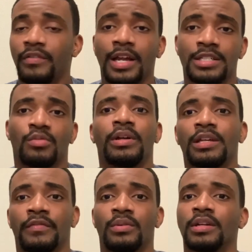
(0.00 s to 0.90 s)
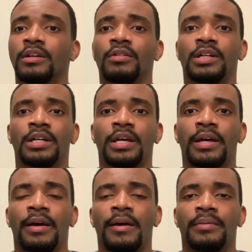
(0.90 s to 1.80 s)
days a week if you can do it.
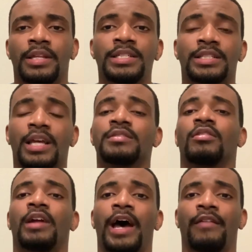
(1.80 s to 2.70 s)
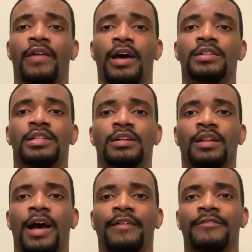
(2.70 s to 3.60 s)
These things are going to add value to your
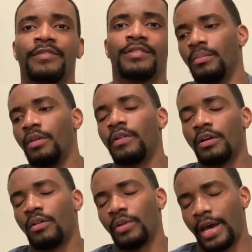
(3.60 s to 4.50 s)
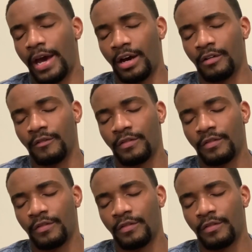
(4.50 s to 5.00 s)
life. Moving on, we have